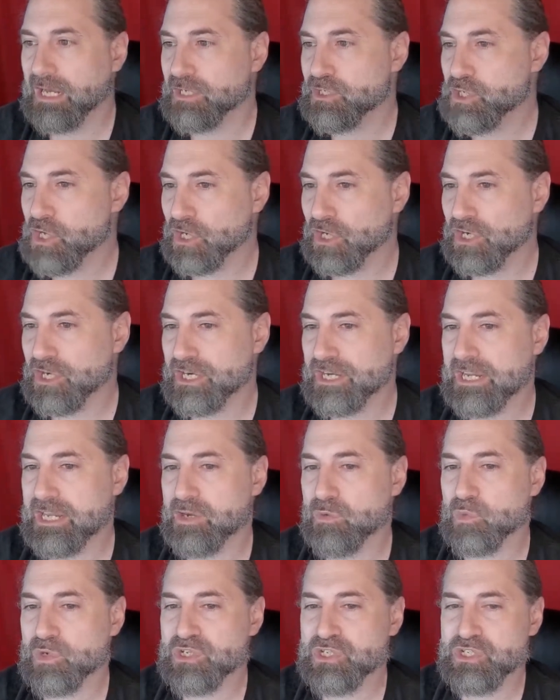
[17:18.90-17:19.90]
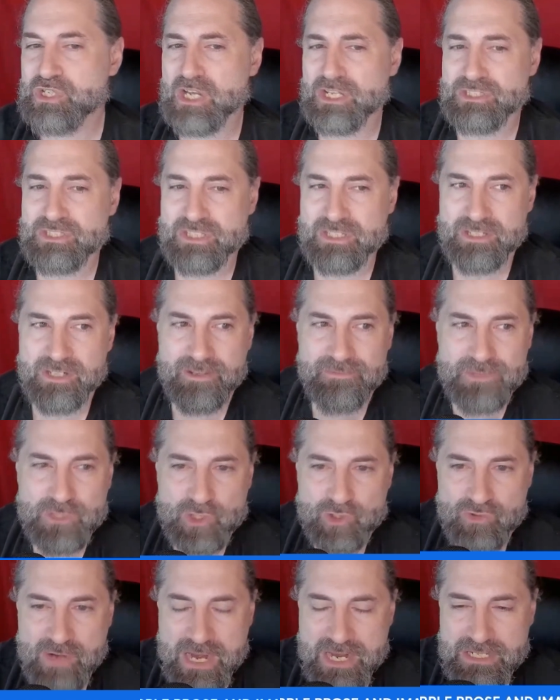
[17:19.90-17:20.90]
turning it with just enough
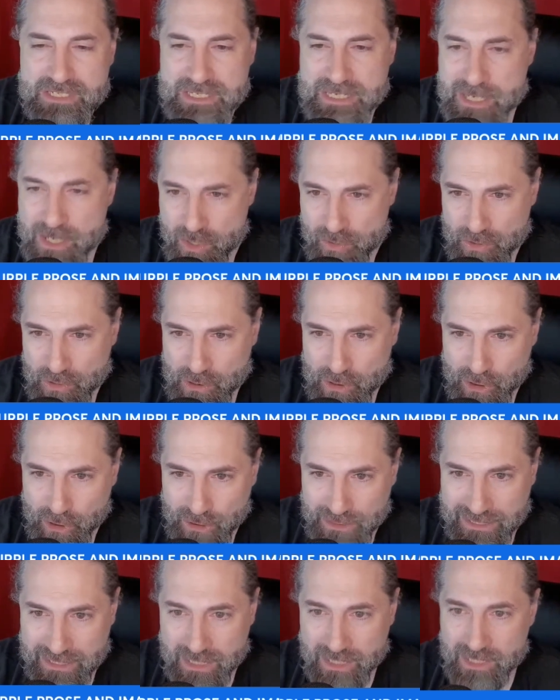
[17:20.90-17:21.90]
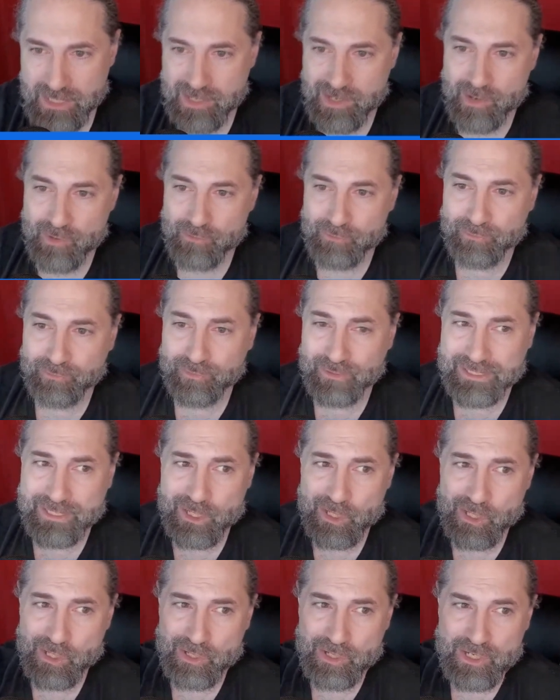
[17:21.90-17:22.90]
strength to hear the
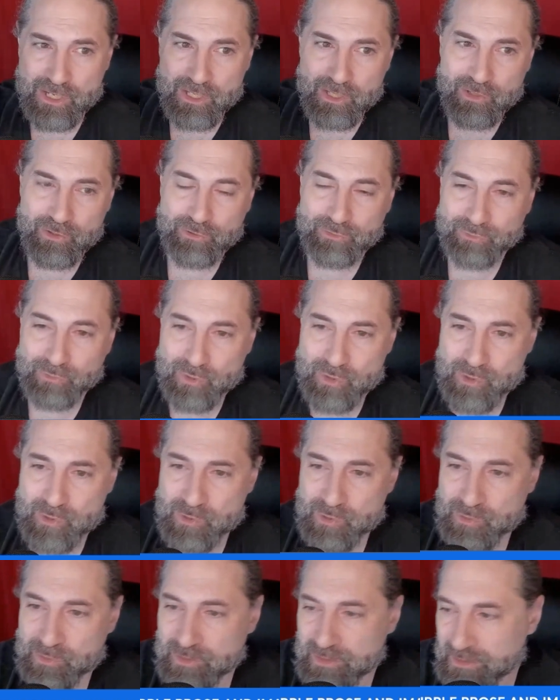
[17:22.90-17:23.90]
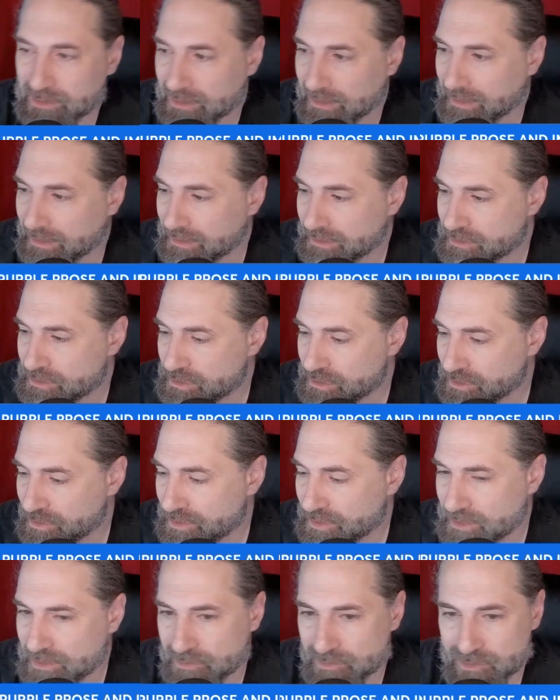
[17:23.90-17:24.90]
flicker through
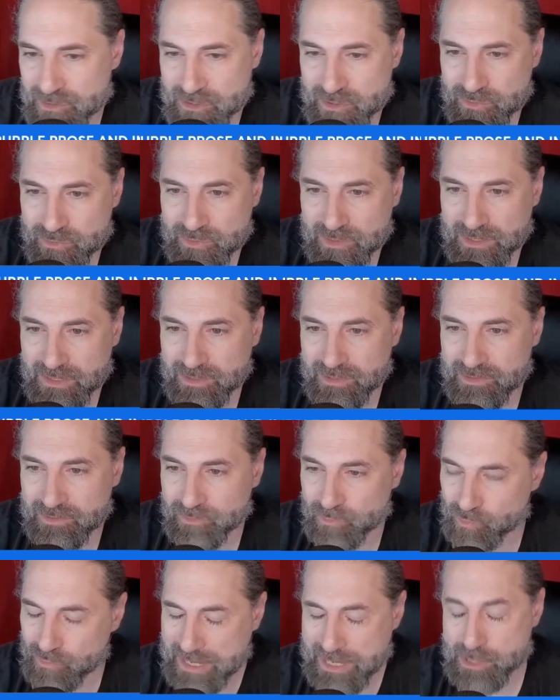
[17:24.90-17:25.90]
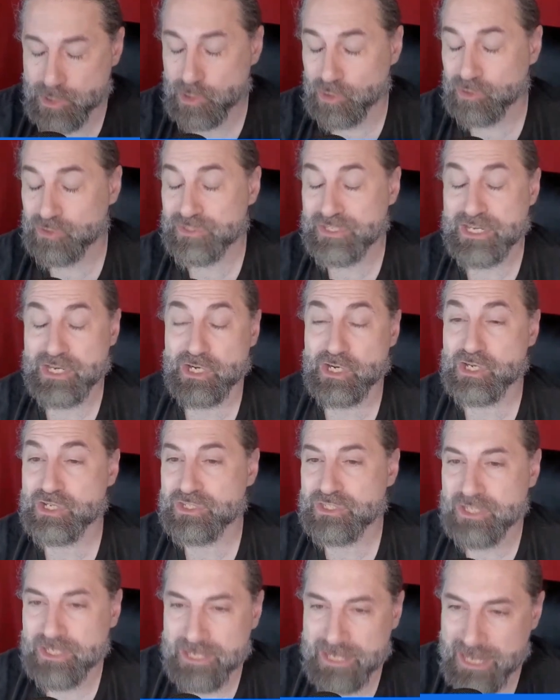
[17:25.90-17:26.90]
to Rachel's
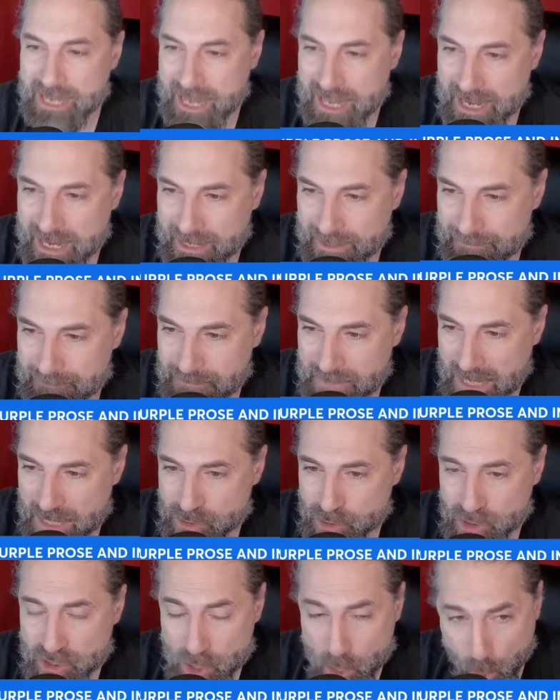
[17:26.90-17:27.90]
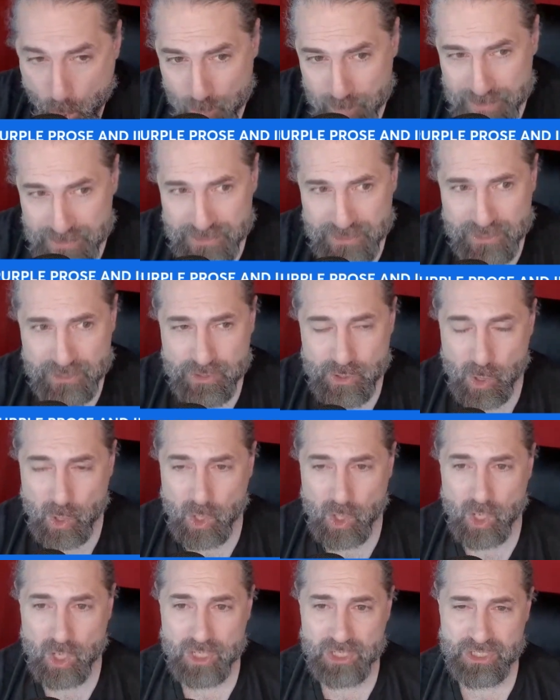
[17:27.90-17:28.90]
ears as she opens the
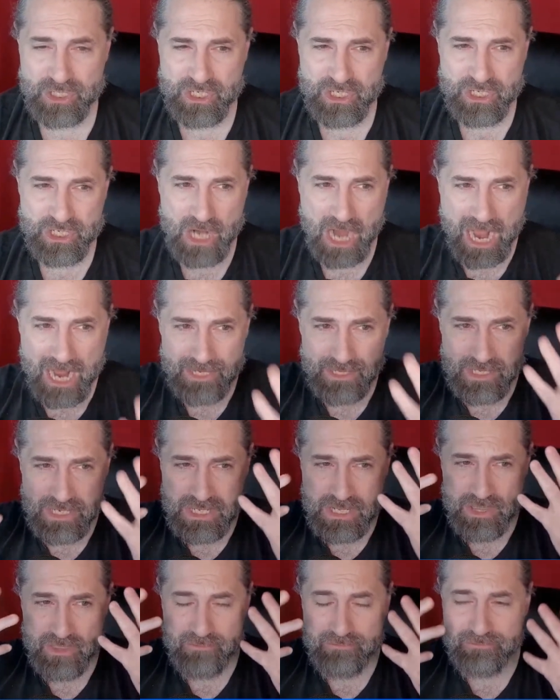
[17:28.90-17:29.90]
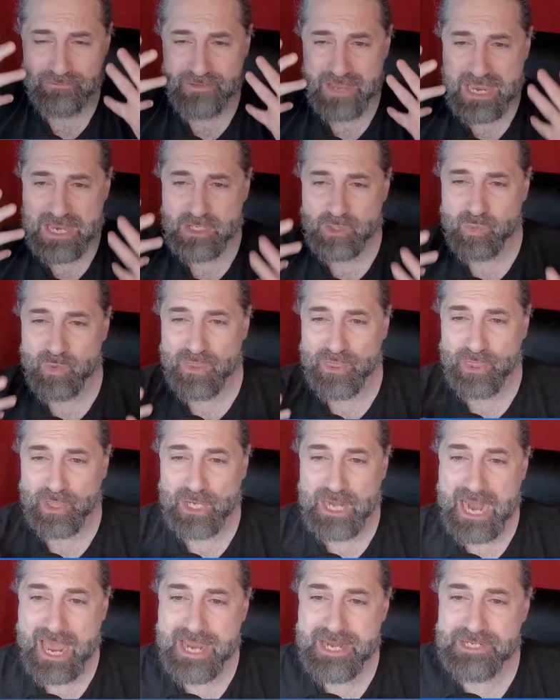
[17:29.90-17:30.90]
door, shot in the face with
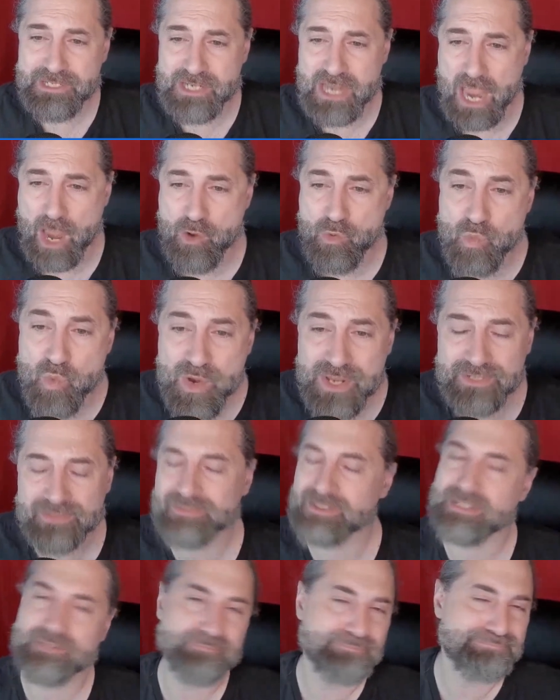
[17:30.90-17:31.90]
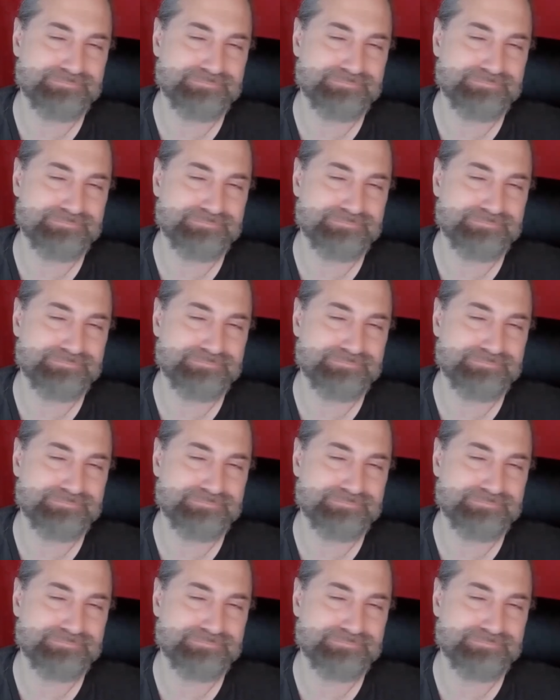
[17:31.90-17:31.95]
light and wind. Like,